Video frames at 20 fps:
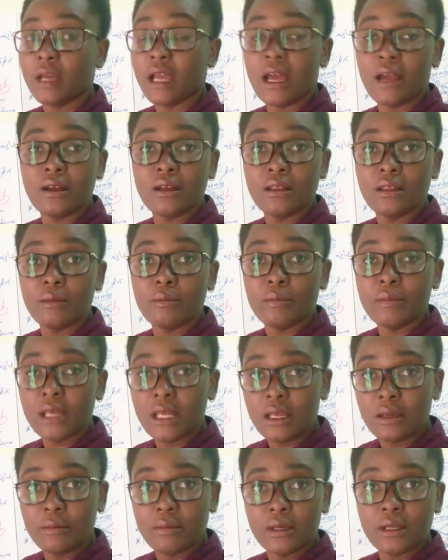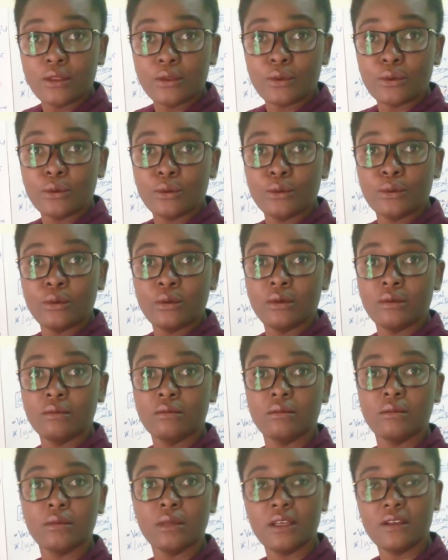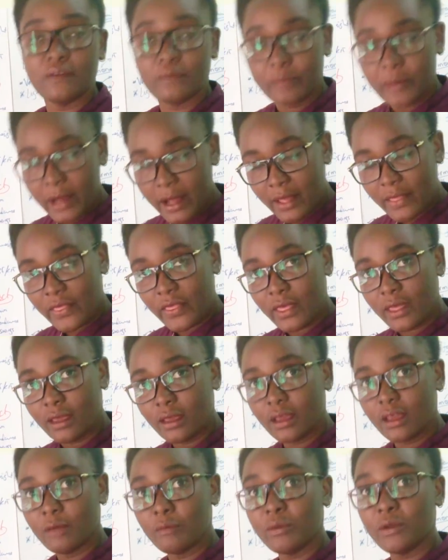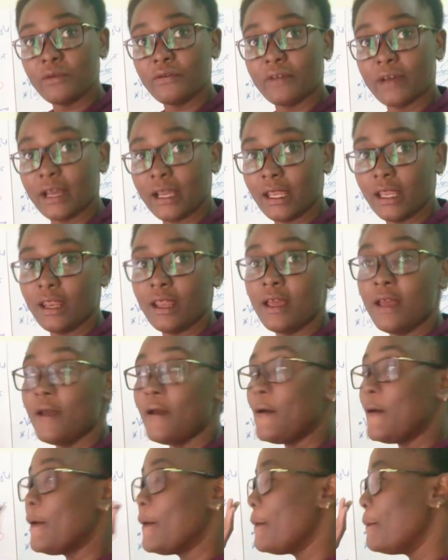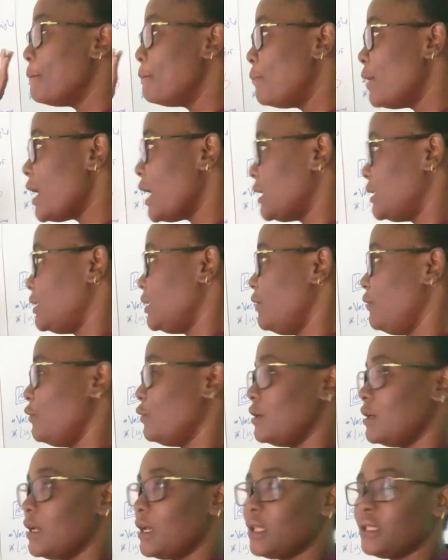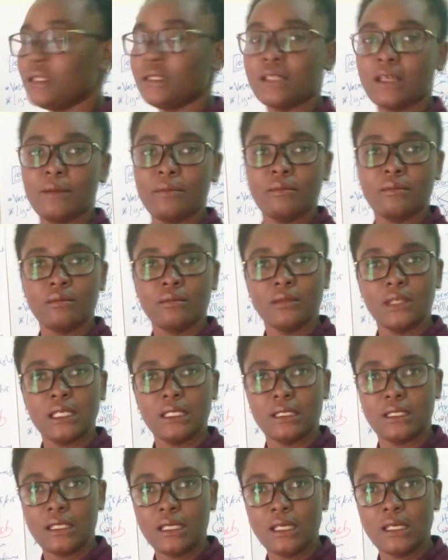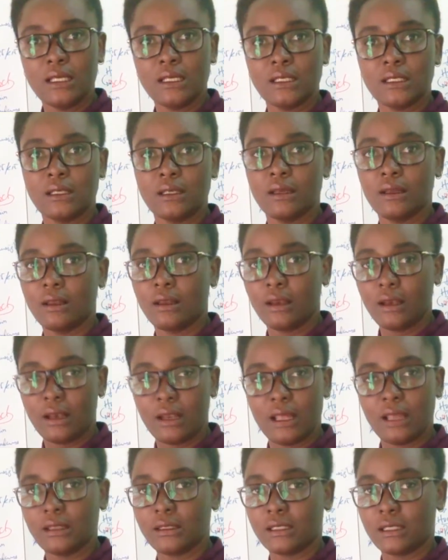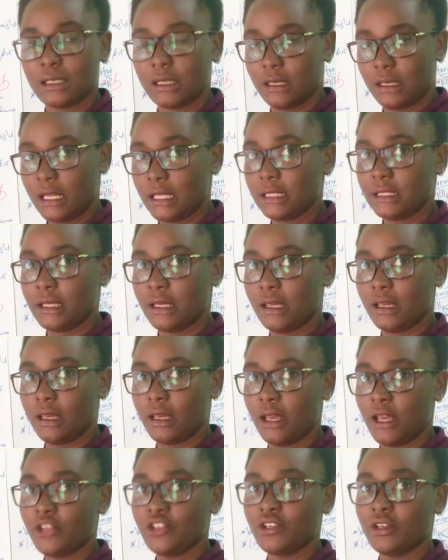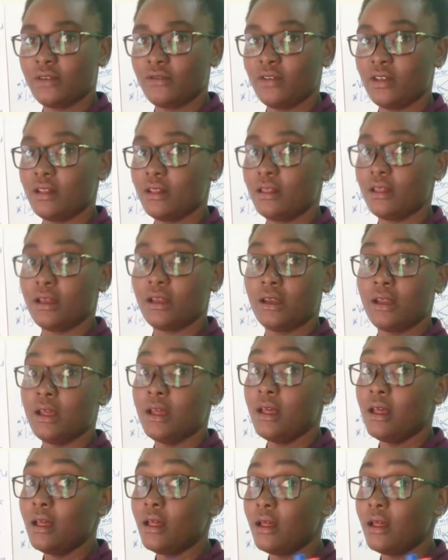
carry the baby through, give birth and be fine. But if you get some disease, let's let's say HIV, then